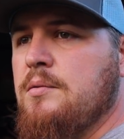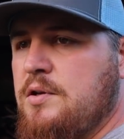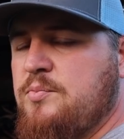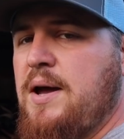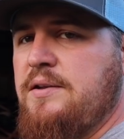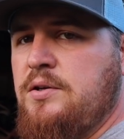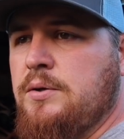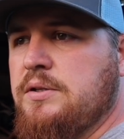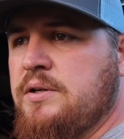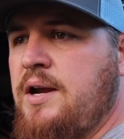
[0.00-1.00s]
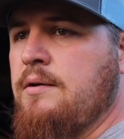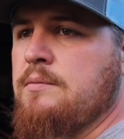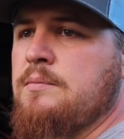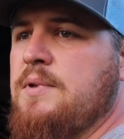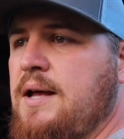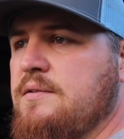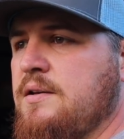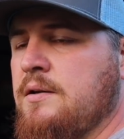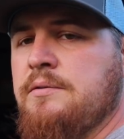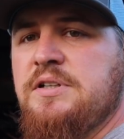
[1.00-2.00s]
there's probably two or three of them that's
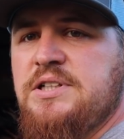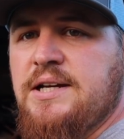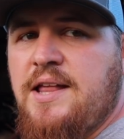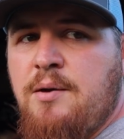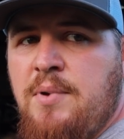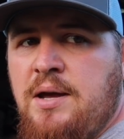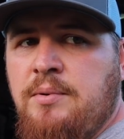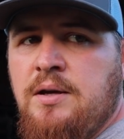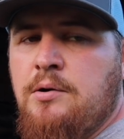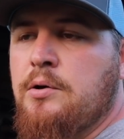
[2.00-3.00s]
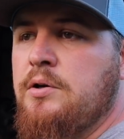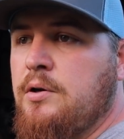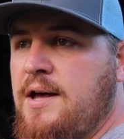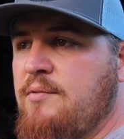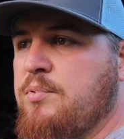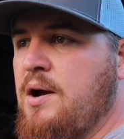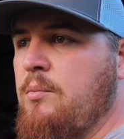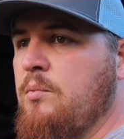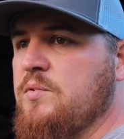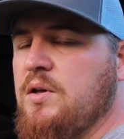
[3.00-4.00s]
going to reject that baby, or you'll have problems.